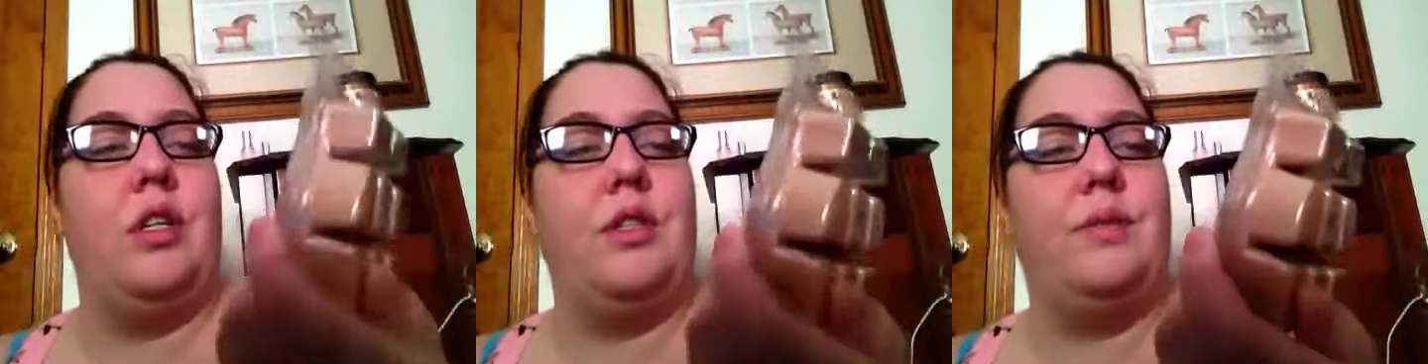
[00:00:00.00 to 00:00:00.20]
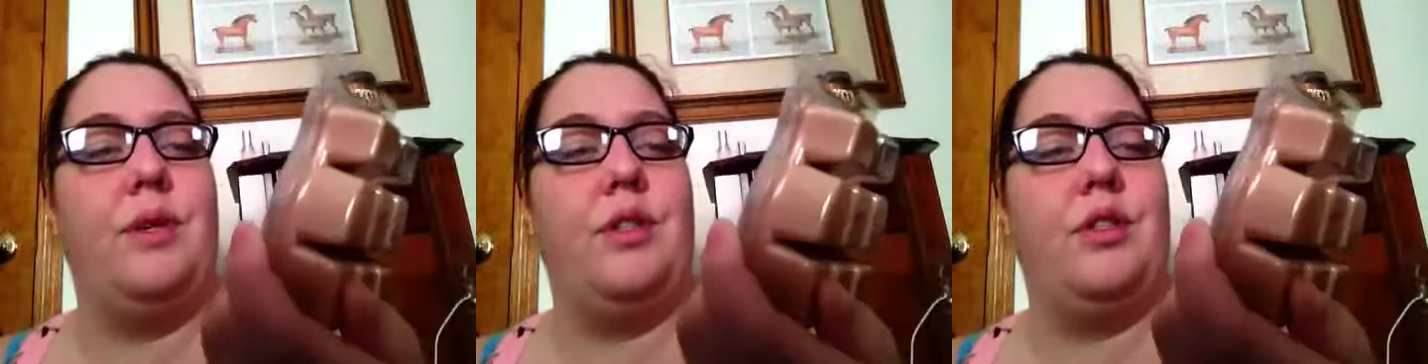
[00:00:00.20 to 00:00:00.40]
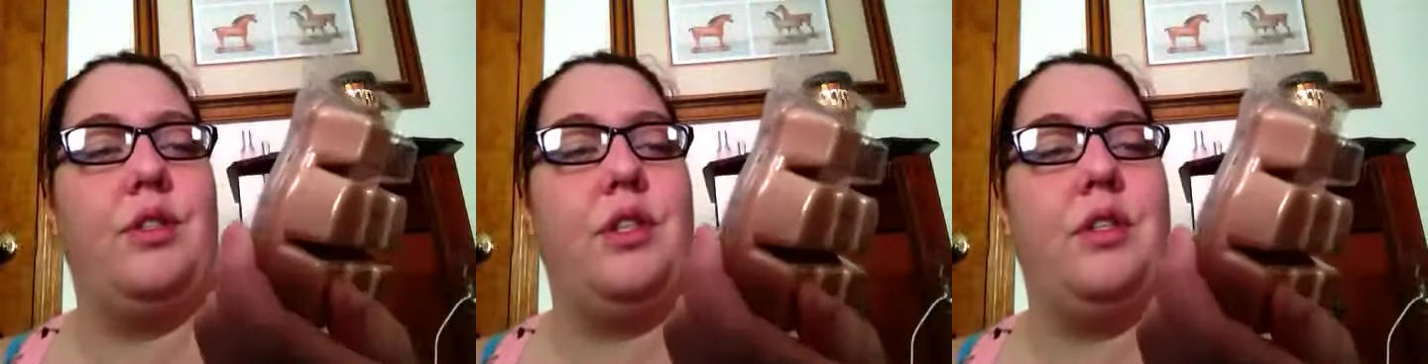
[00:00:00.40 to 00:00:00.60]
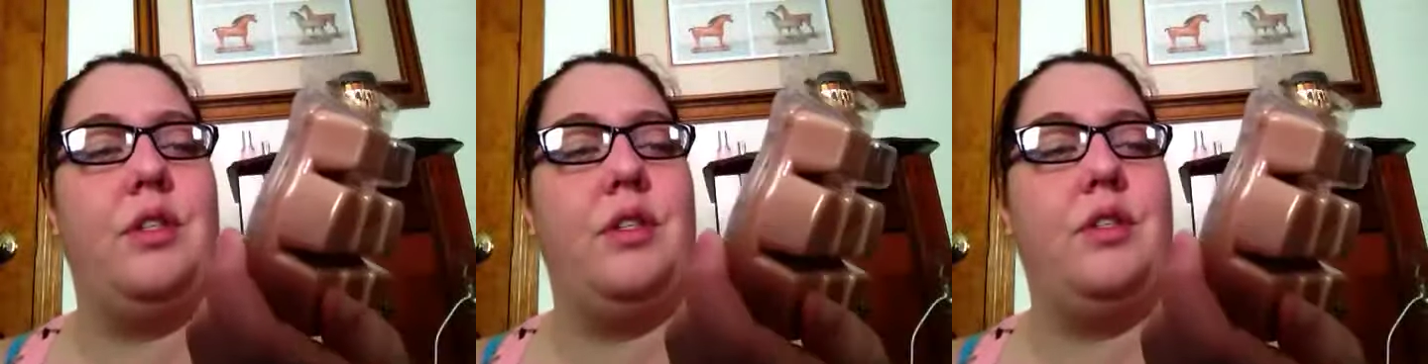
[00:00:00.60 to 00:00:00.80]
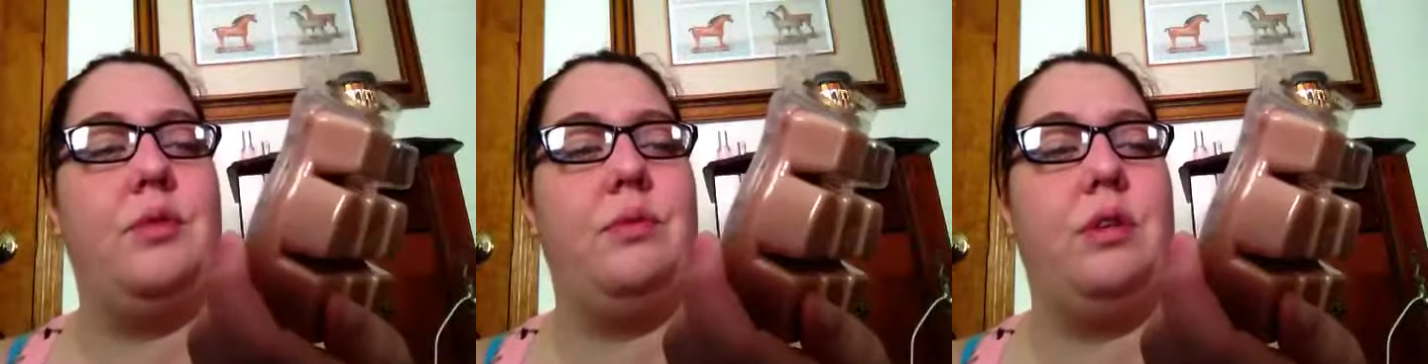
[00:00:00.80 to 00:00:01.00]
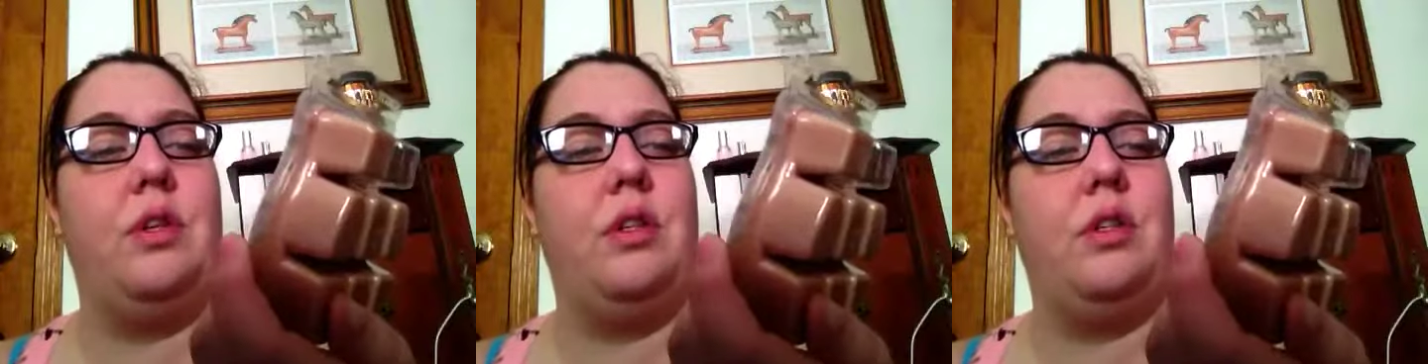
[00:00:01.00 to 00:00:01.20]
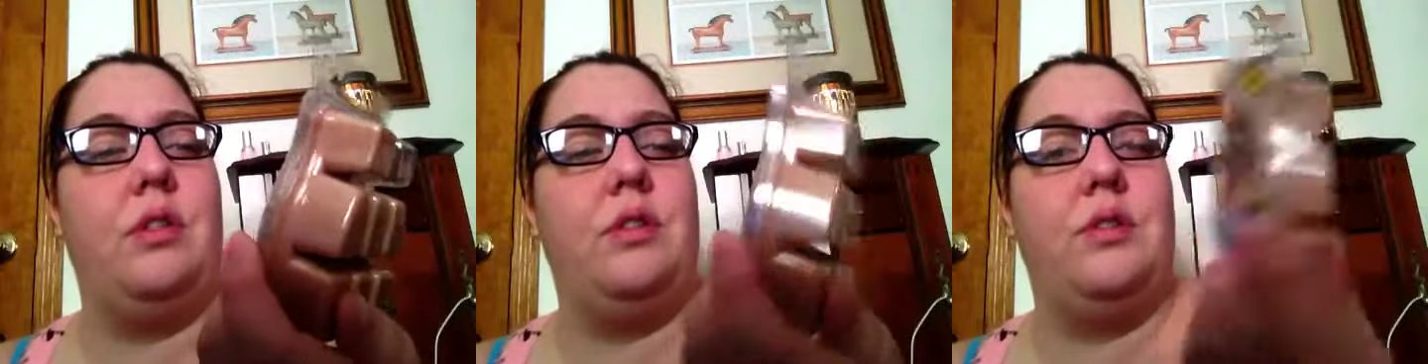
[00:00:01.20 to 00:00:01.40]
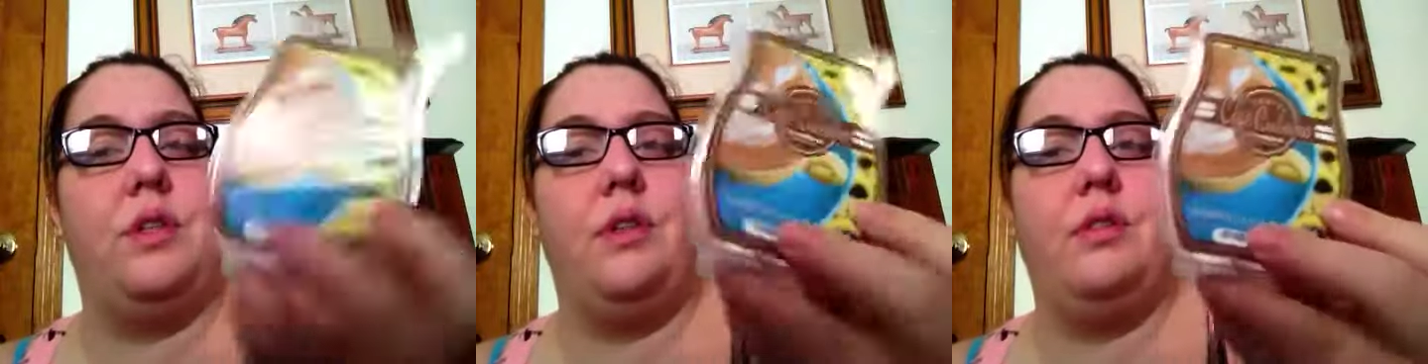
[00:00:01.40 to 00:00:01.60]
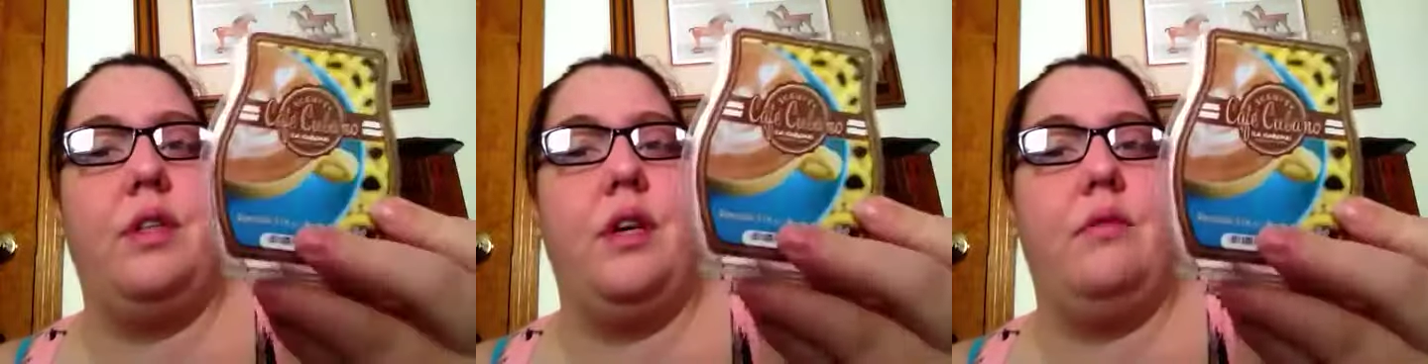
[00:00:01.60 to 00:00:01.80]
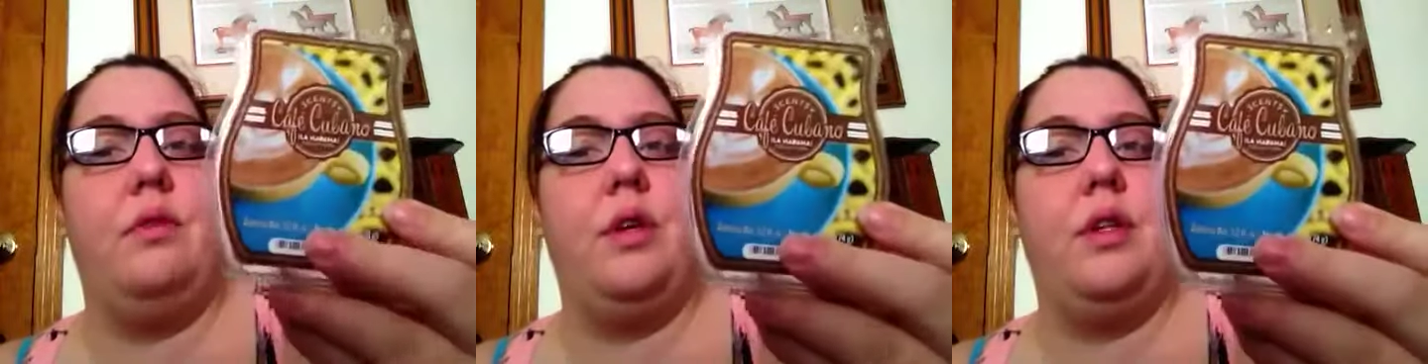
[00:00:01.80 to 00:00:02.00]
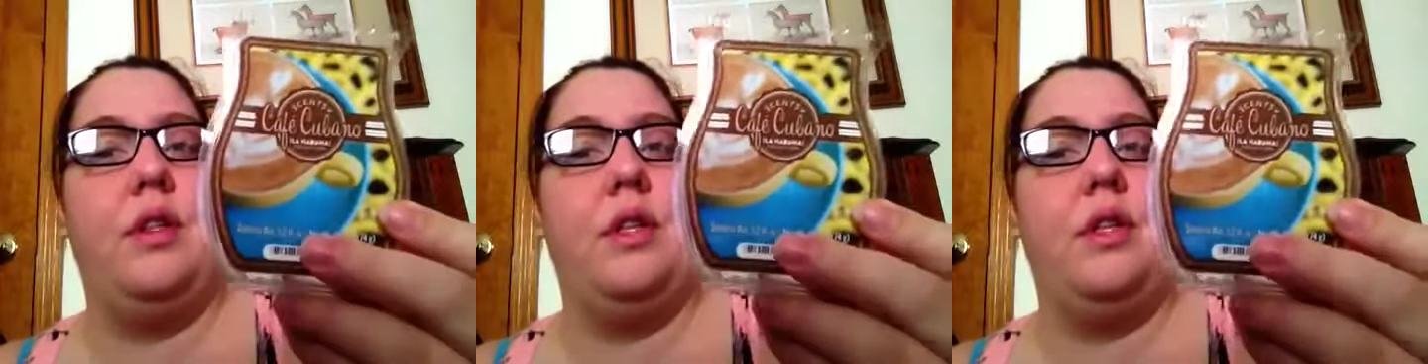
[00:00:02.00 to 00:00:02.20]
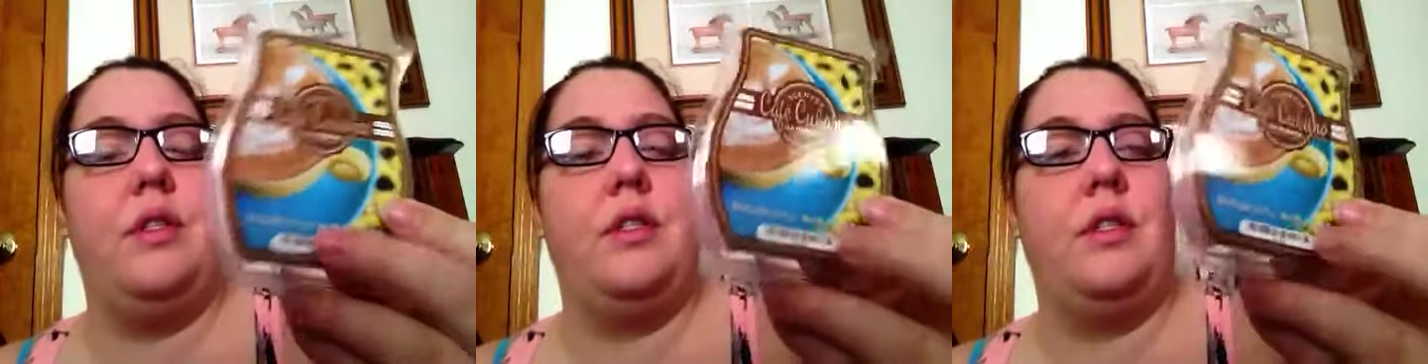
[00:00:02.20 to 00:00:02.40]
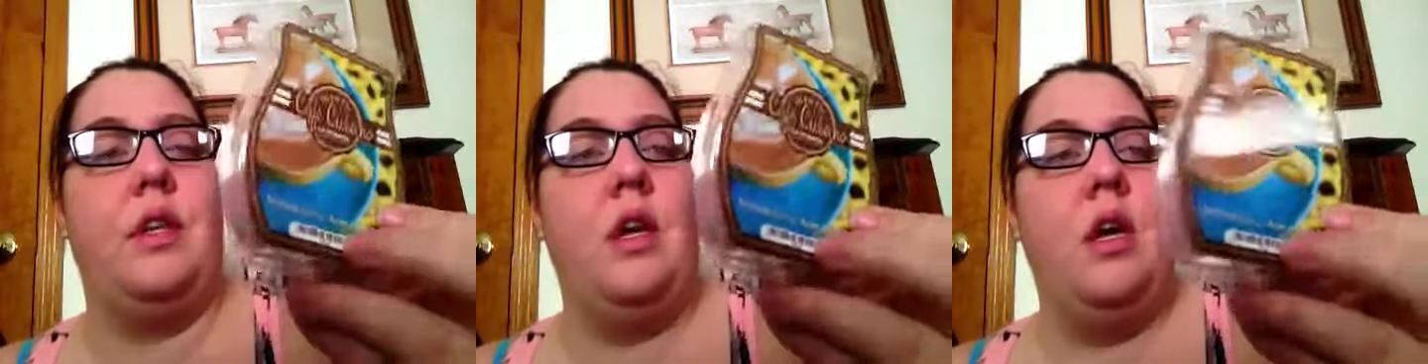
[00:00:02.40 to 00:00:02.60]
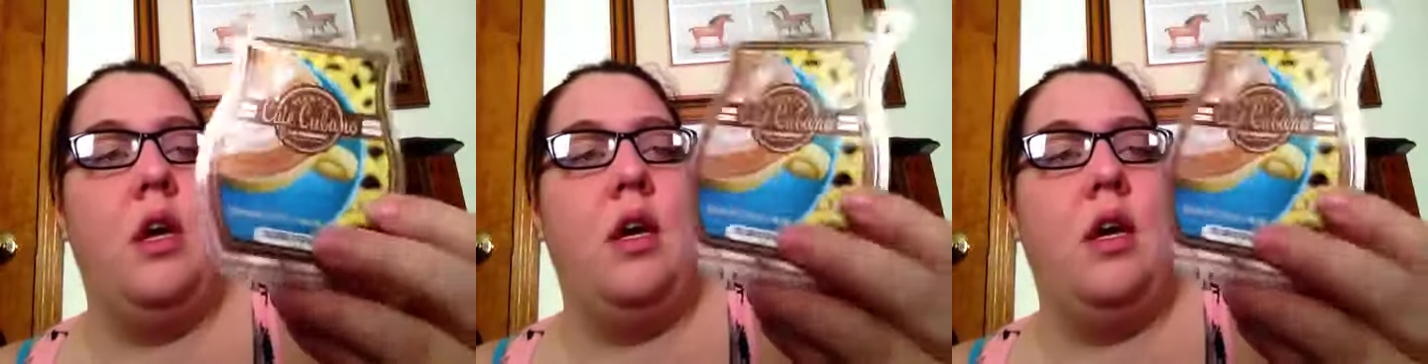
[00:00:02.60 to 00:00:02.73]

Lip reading: especially this one. So I only have one of this.